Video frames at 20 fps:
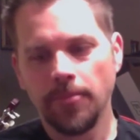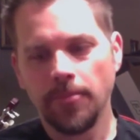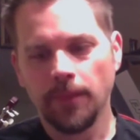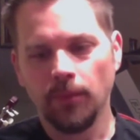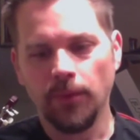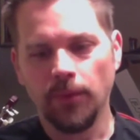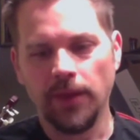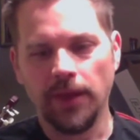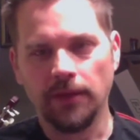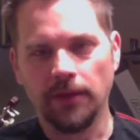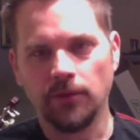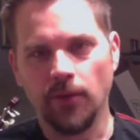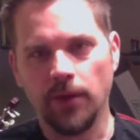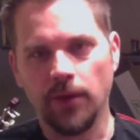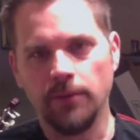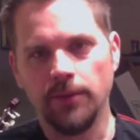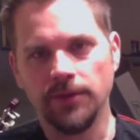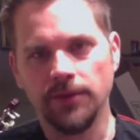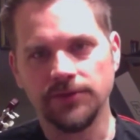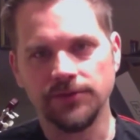we get quite
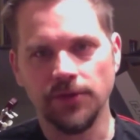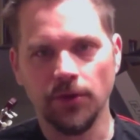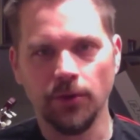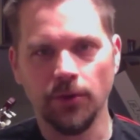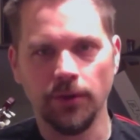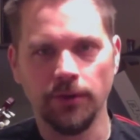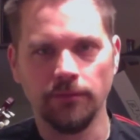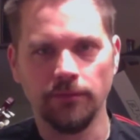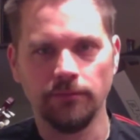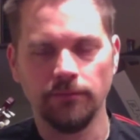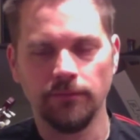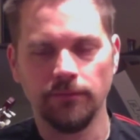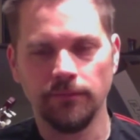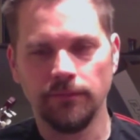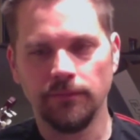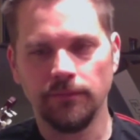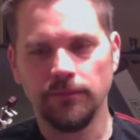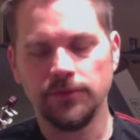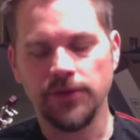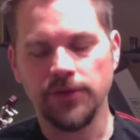a bit of snow in
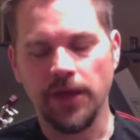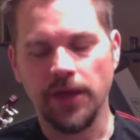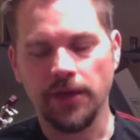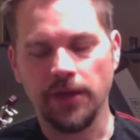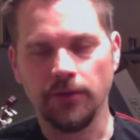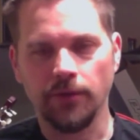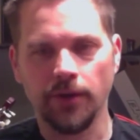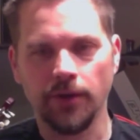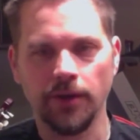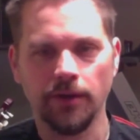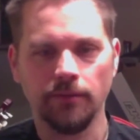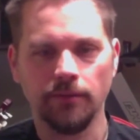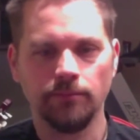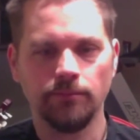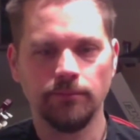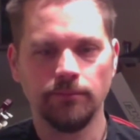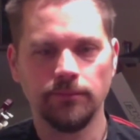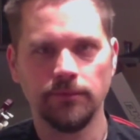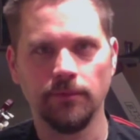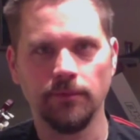January
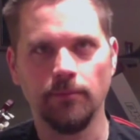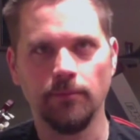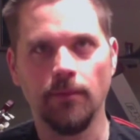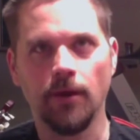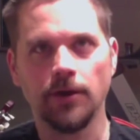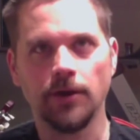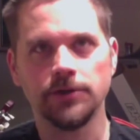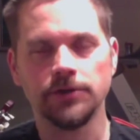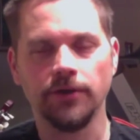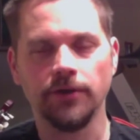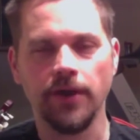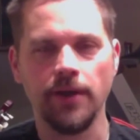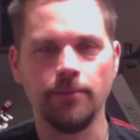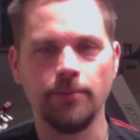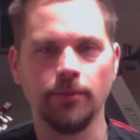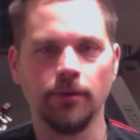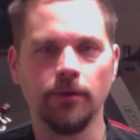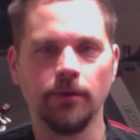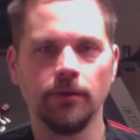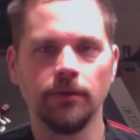to March or
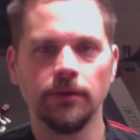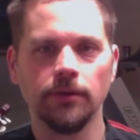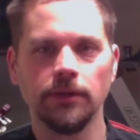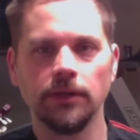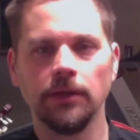April.